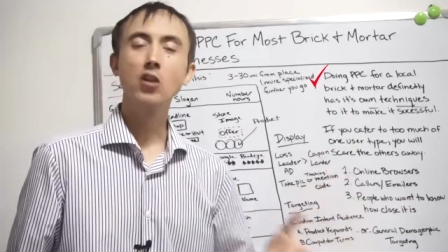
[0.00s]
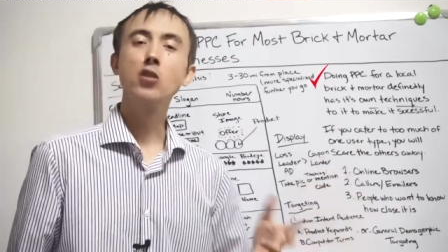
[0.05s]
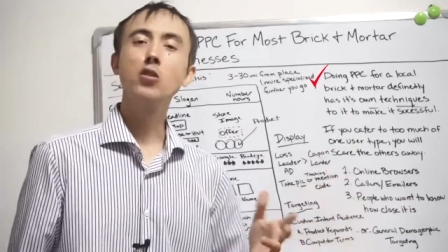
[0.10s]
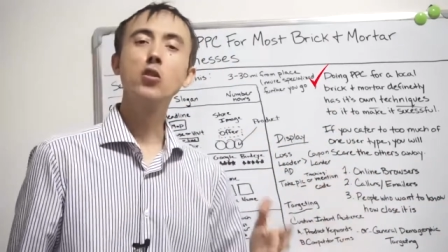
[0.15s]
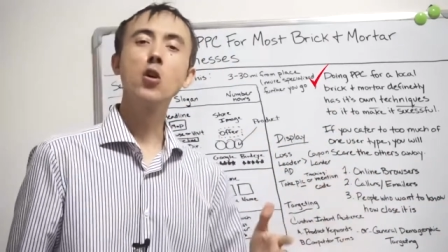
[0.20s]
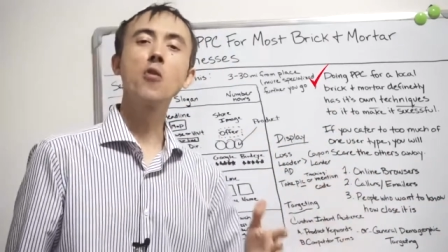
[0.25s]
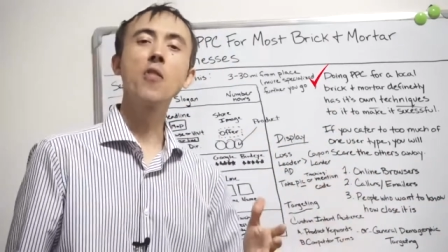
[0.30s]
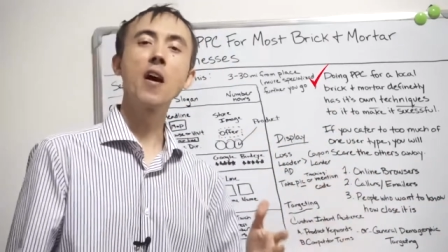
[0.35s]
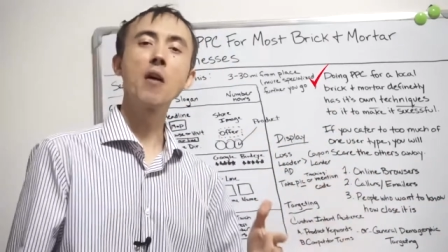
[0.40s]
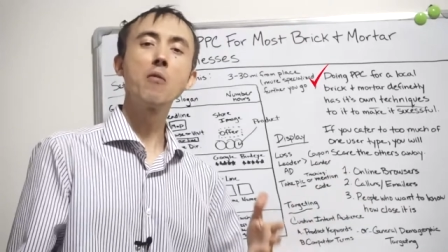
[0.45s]

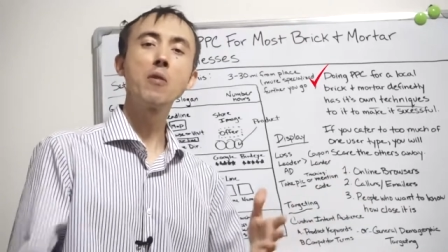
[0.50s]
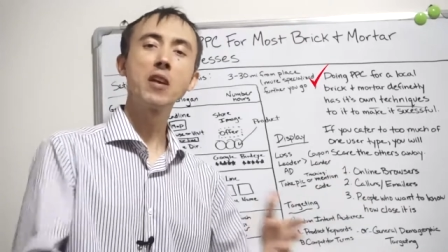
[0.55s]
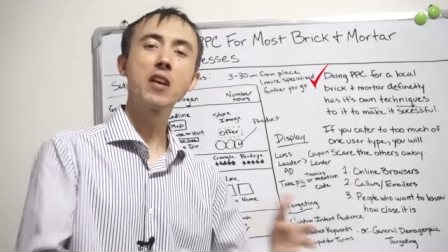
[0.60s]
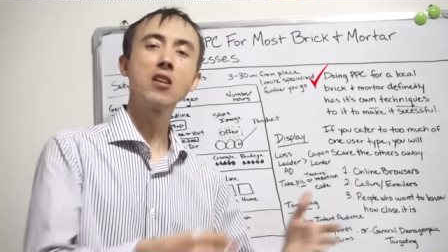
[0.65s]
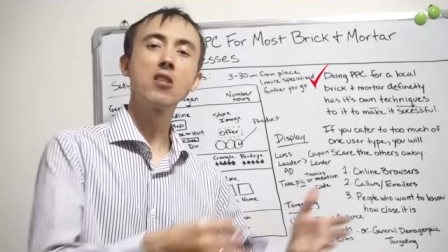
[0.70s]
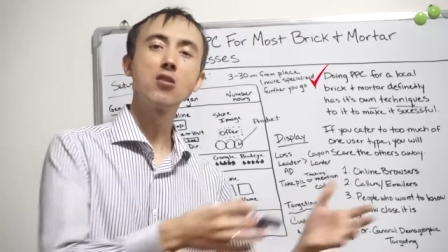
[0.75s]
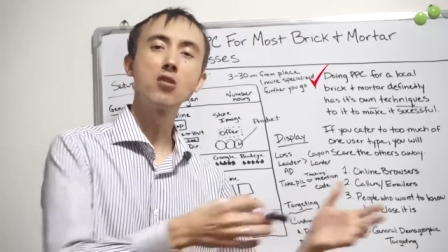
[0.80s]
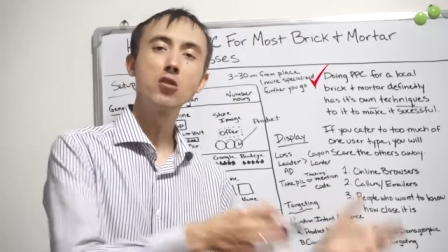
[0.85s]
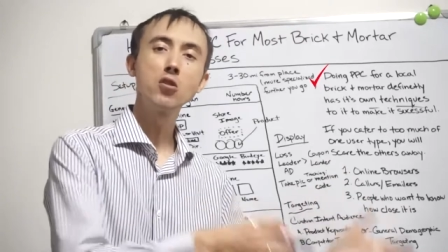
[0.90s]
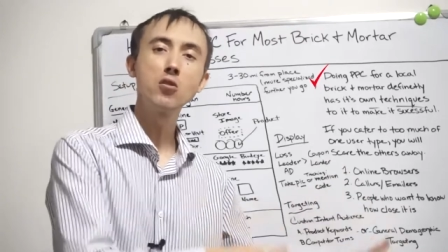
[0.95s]
so that we
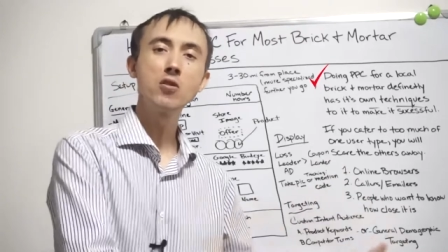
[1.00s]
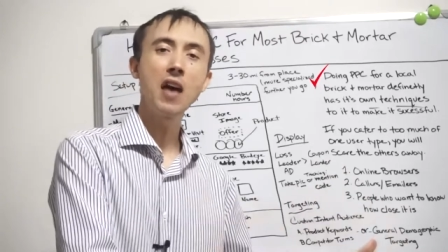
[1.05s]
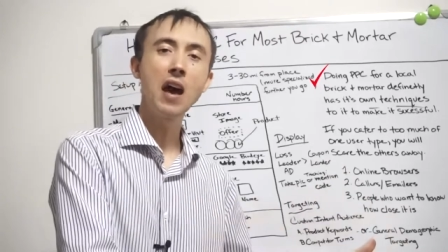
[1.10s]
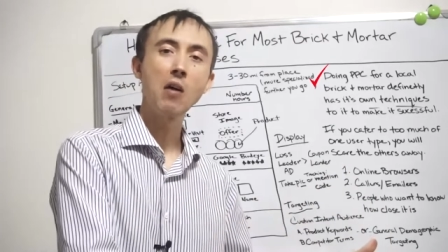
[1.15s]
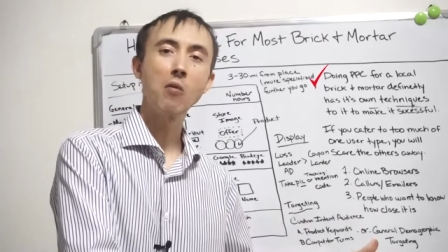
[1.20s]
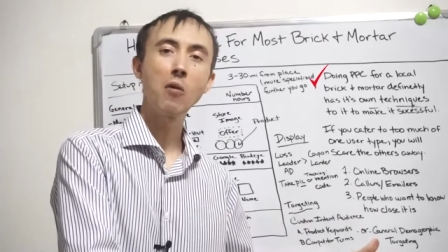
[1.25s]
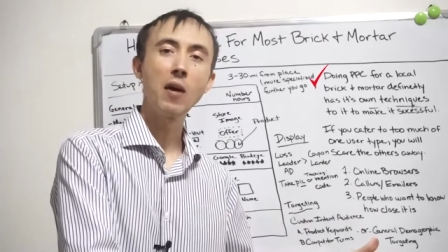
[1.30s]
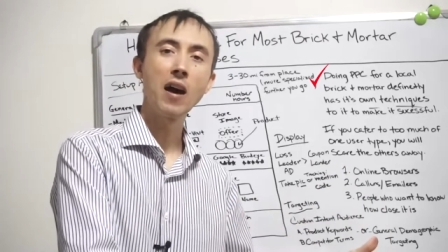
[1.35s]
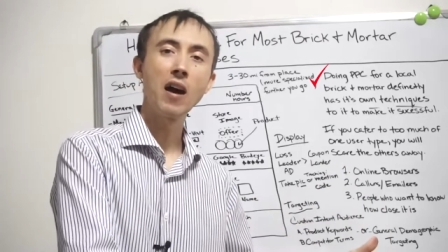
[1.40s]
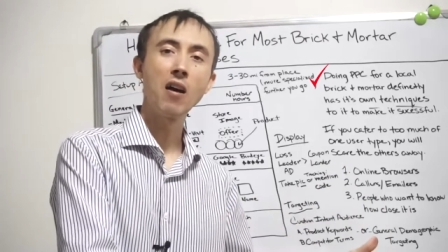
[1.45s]
can do
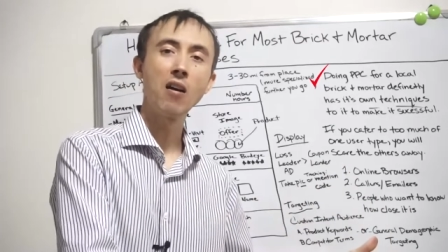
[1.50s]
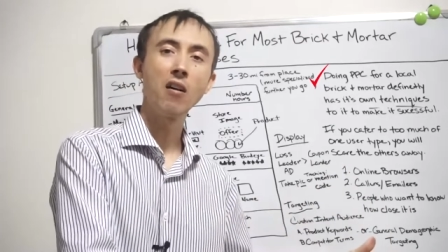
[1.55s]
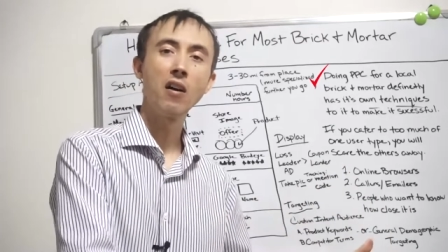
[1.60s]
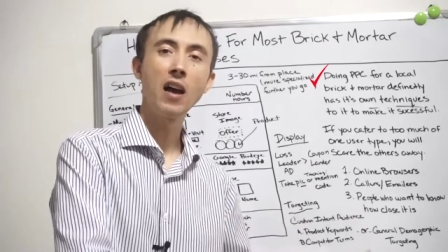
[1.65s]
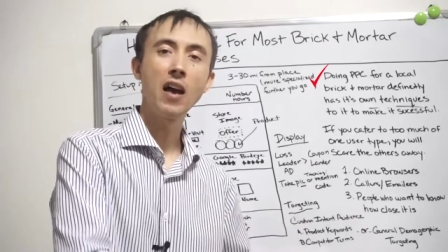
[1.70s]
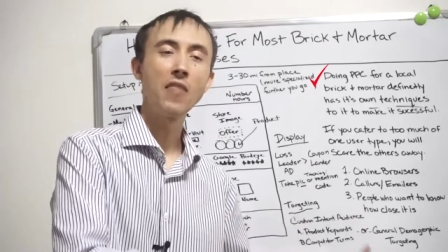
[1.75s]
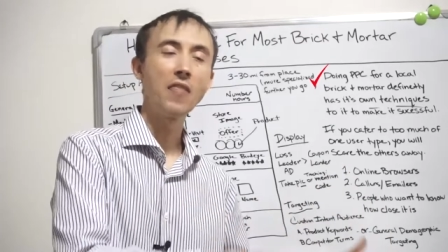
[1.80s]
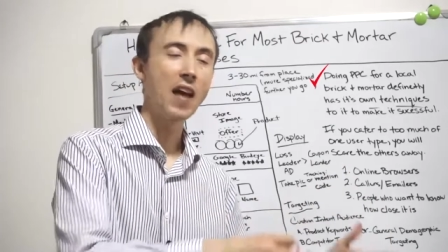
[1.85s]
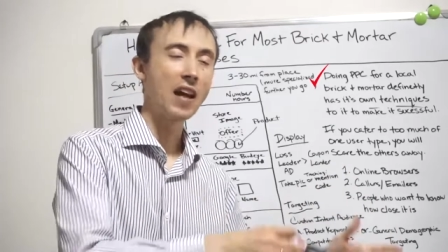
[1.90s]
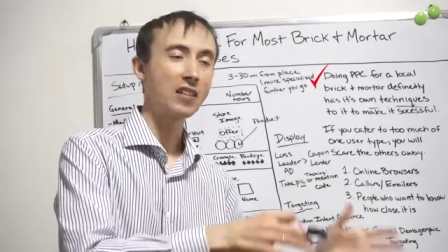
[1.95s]
that
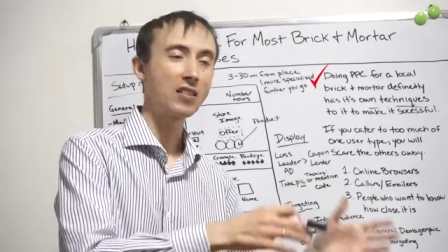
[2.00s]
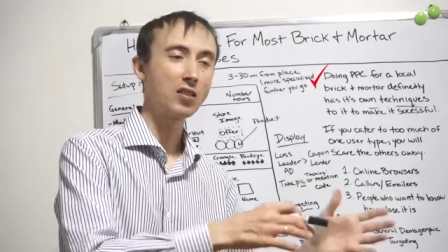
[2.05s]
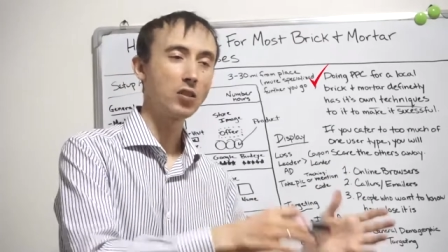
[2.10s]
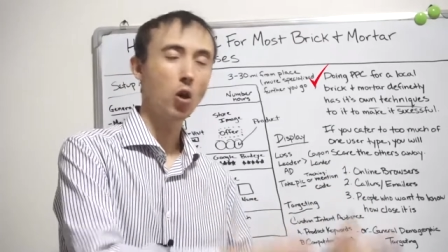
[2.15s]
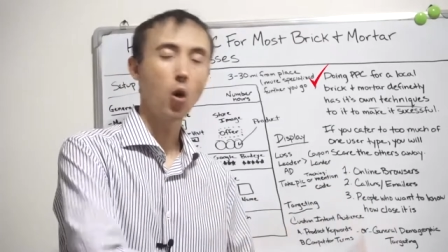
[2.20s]
well, and that's